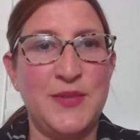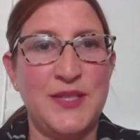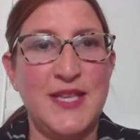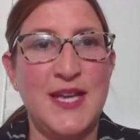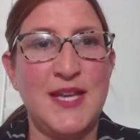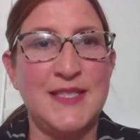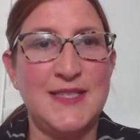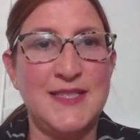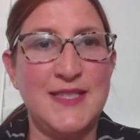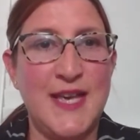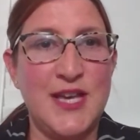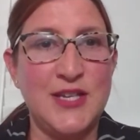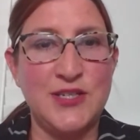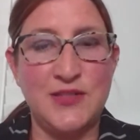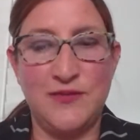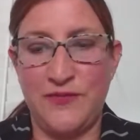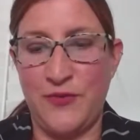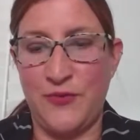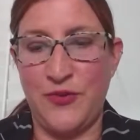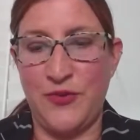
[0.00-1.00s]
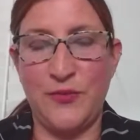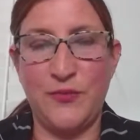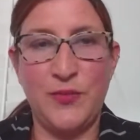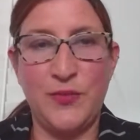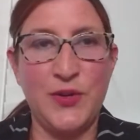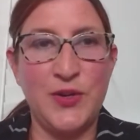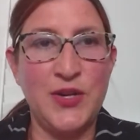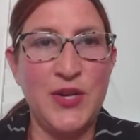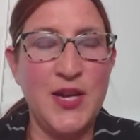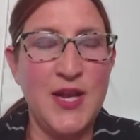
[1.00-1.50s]
but that SASH phone
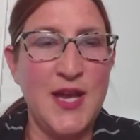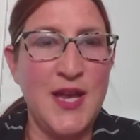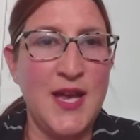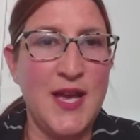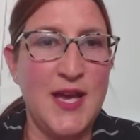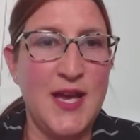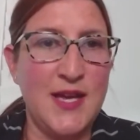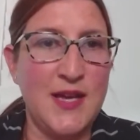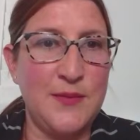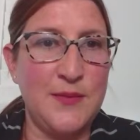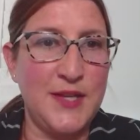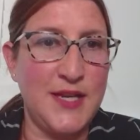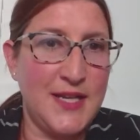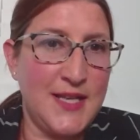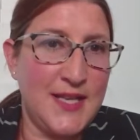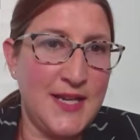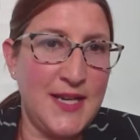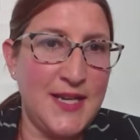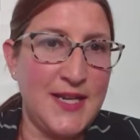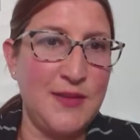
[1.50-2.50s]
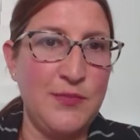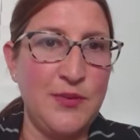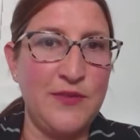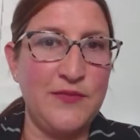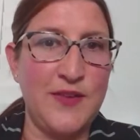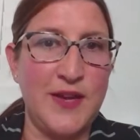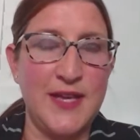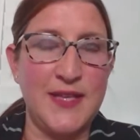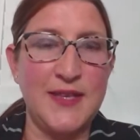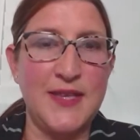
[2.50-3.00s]
number, and again, I can
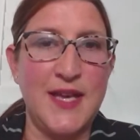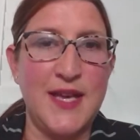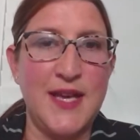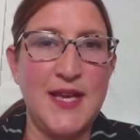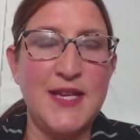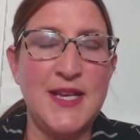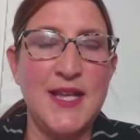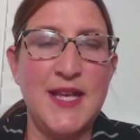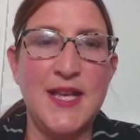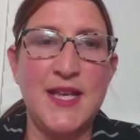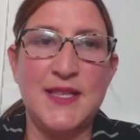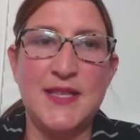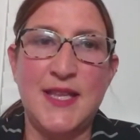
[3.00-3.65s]
provide that.